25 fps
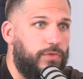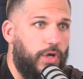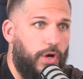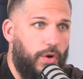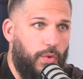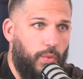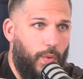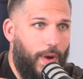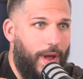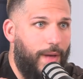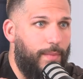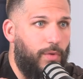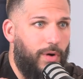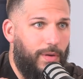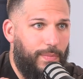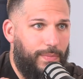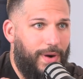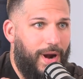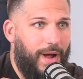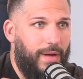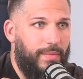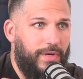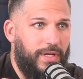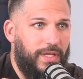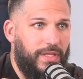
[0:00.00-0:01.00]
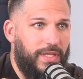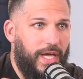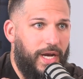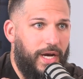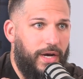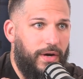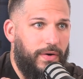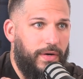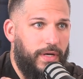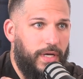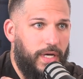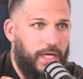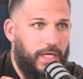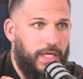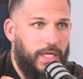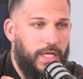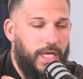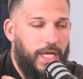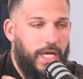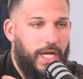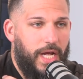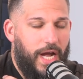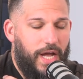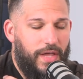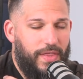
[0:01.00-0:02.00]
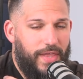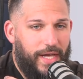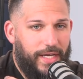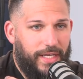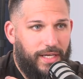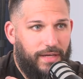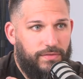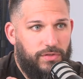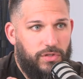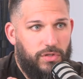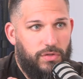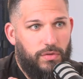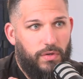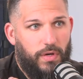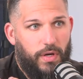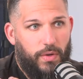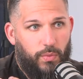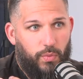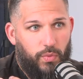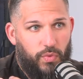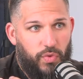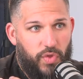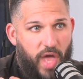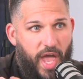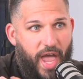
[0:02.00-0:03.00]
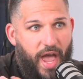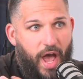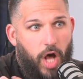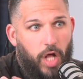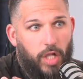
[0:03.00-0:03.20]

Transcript: They're way more prominent in that area, and that gives you that,